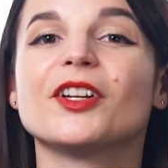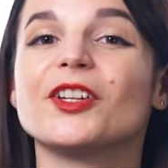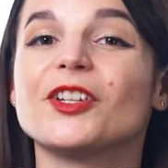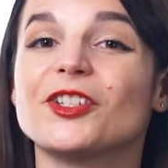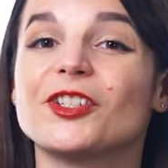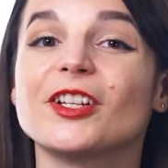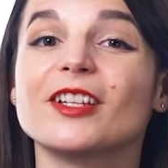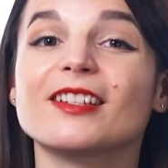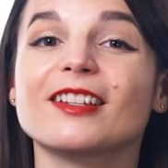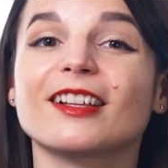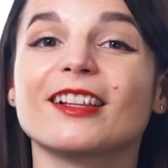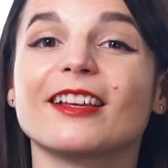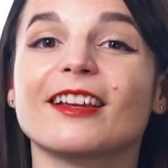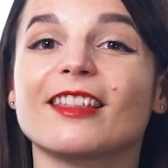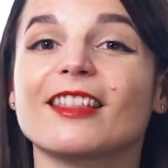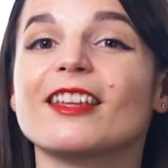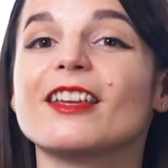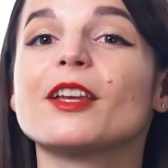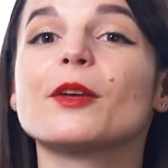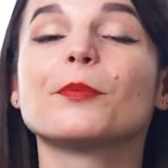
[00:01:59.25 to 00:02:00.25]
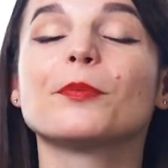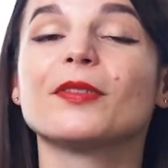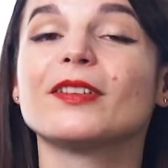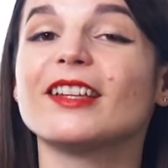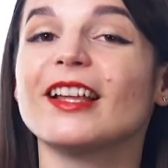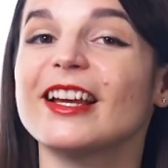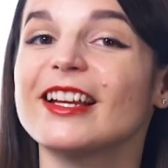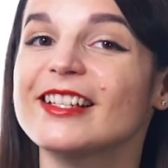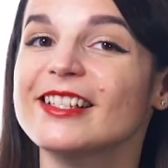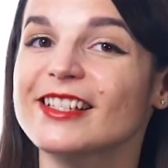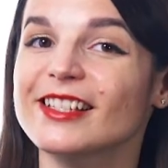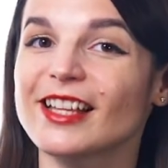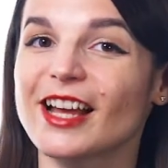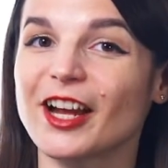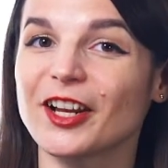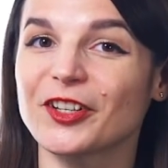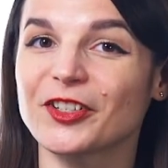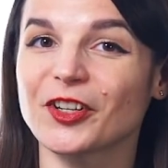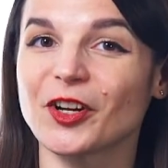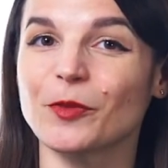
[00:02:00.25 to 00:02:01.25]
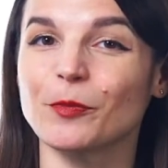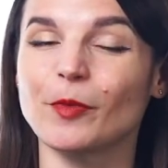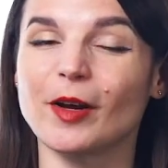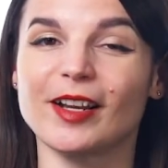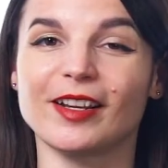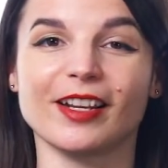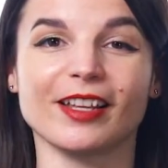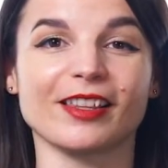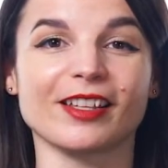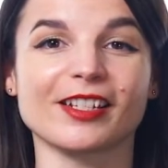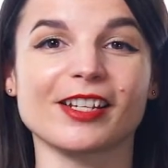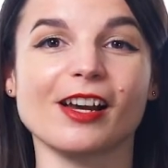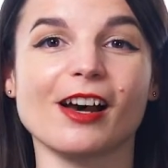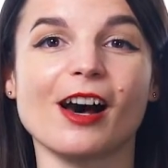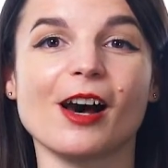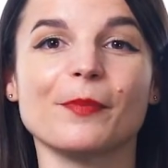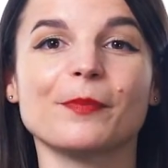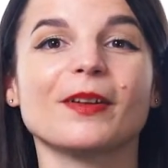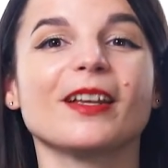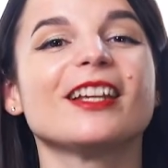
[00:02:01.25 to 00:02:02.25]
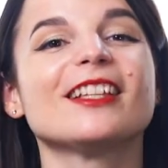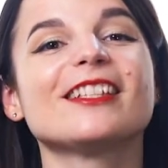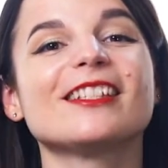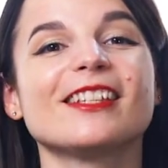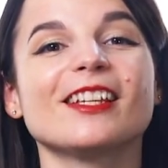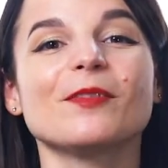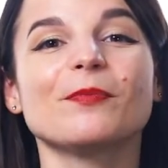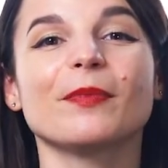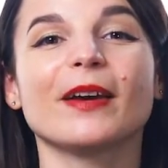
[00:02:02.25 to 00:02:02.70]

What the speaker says: Just click the Play Slideshow button at the top and sit